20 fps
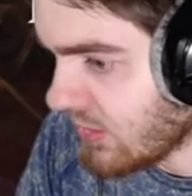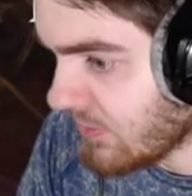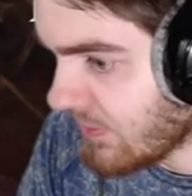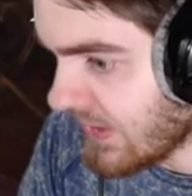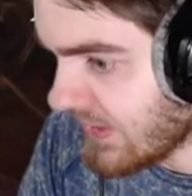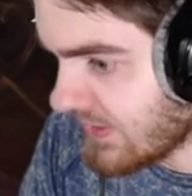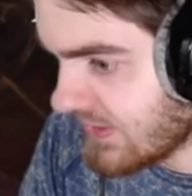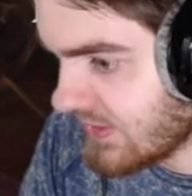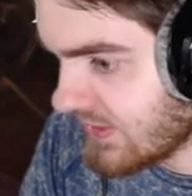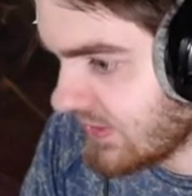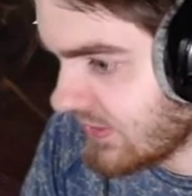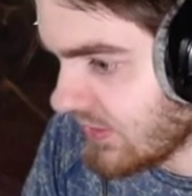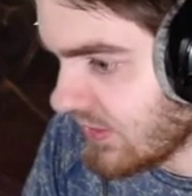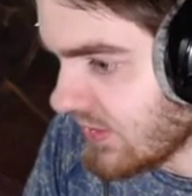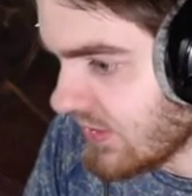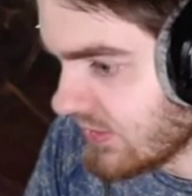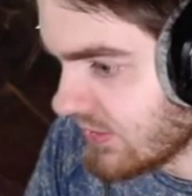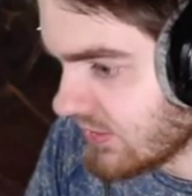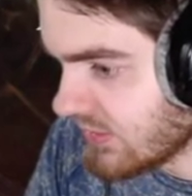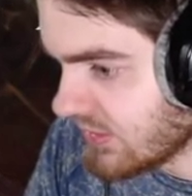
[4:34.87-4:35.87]
But, you
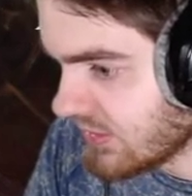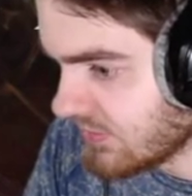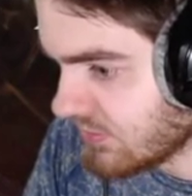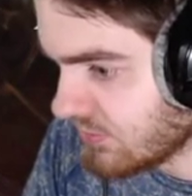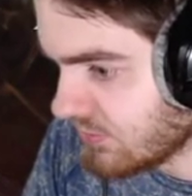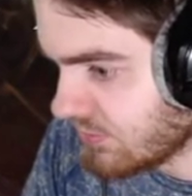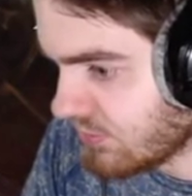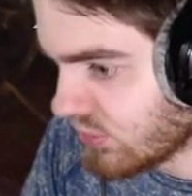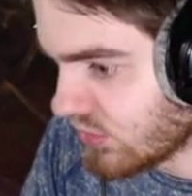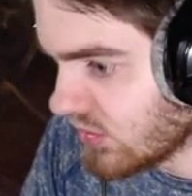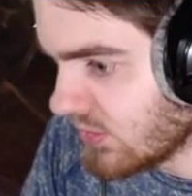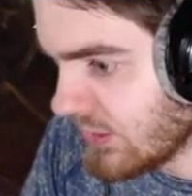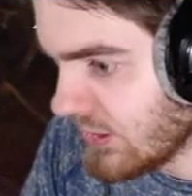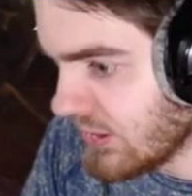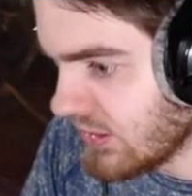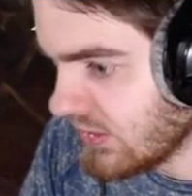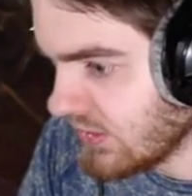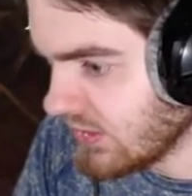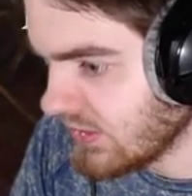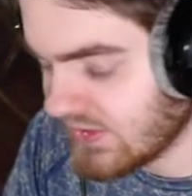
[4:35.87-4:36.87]
know, I'm
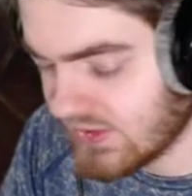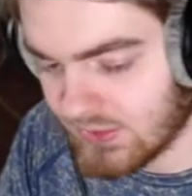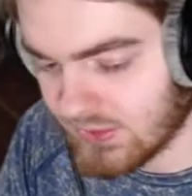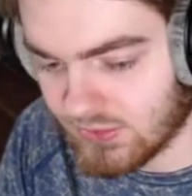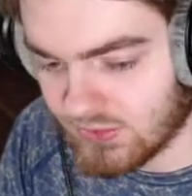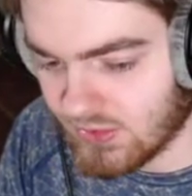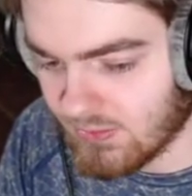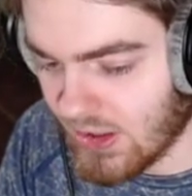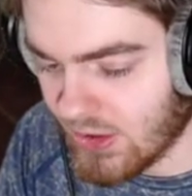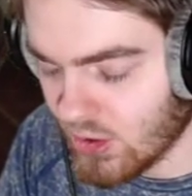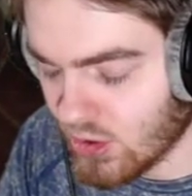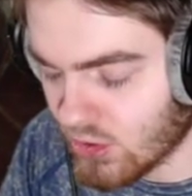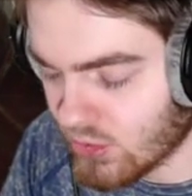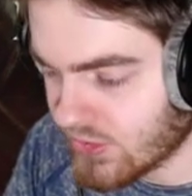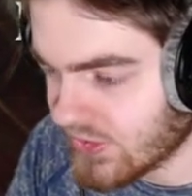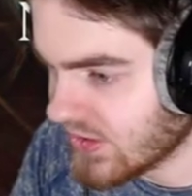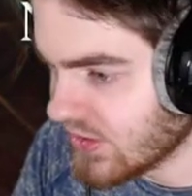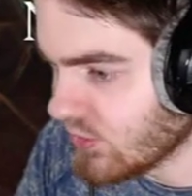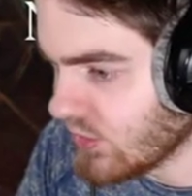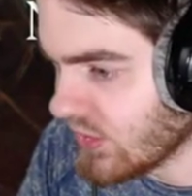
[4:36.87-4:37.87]
probably still in the
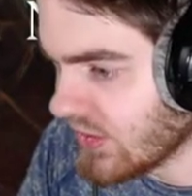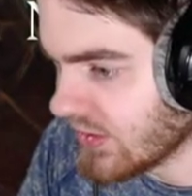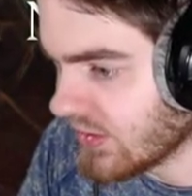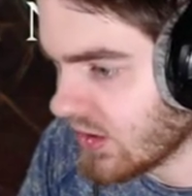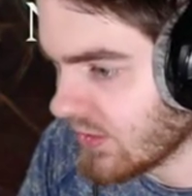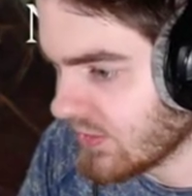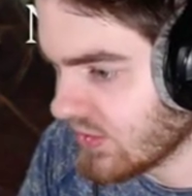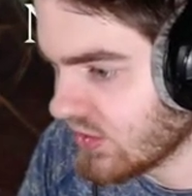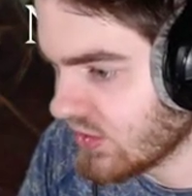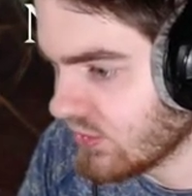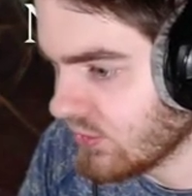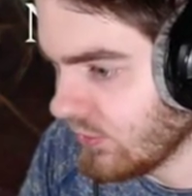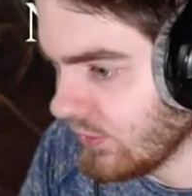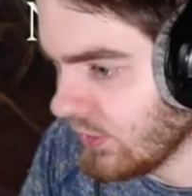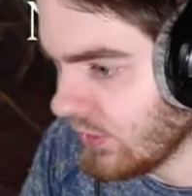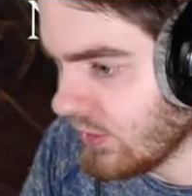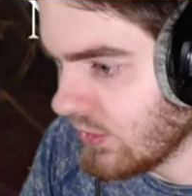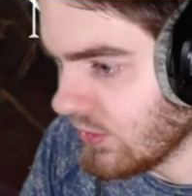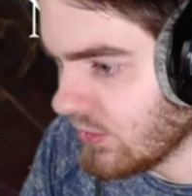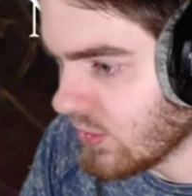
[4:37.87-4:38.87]
minority when it comes to, you
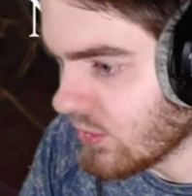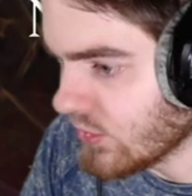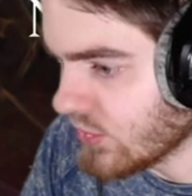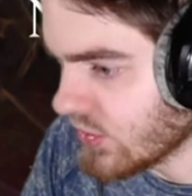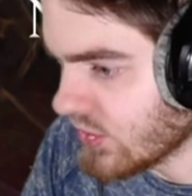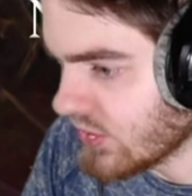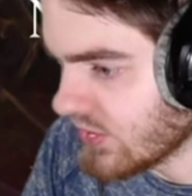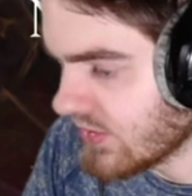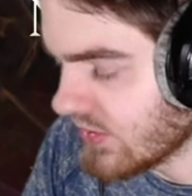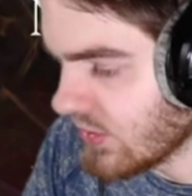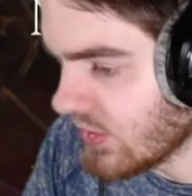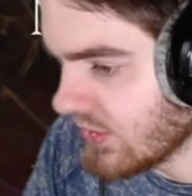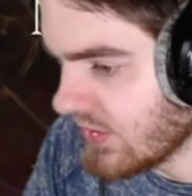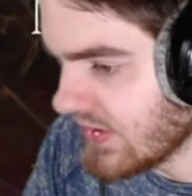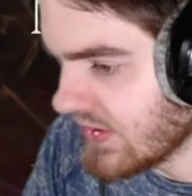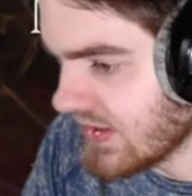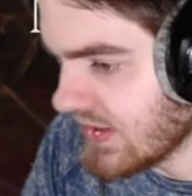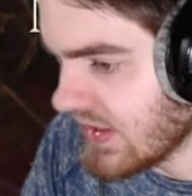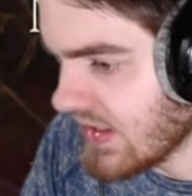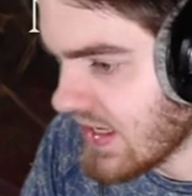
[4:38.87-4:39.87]
know, Origins and
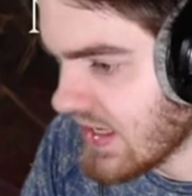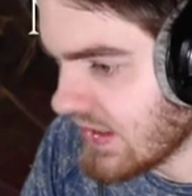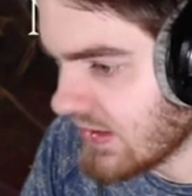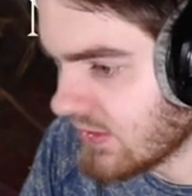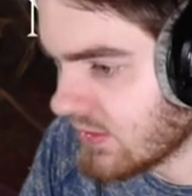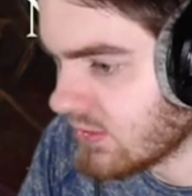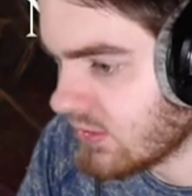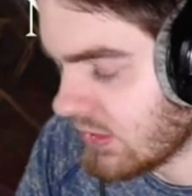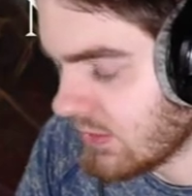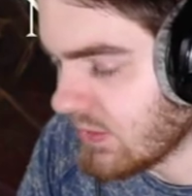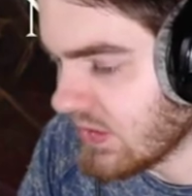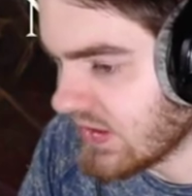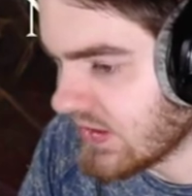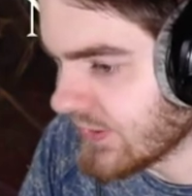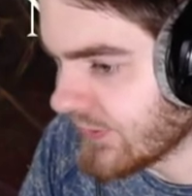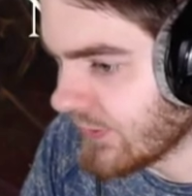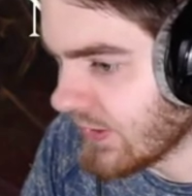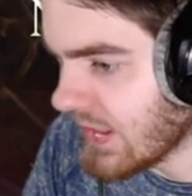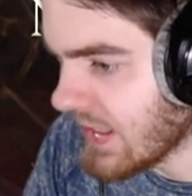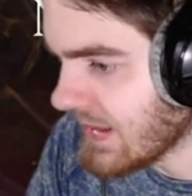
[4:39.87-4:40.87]
Odyssey and the bits
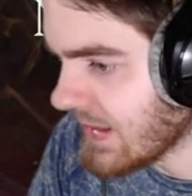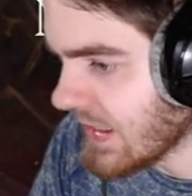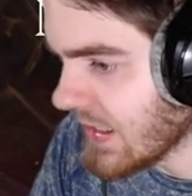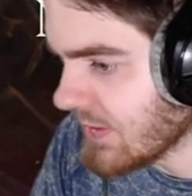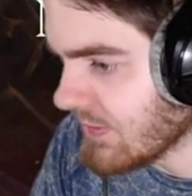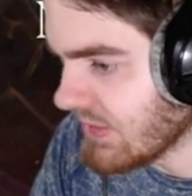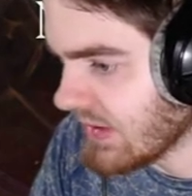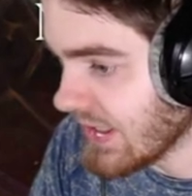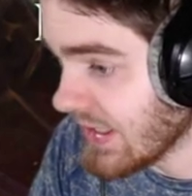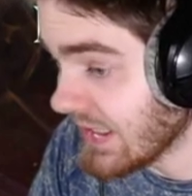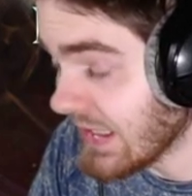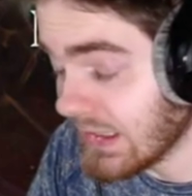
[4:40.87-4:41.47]
of Valhalla I played.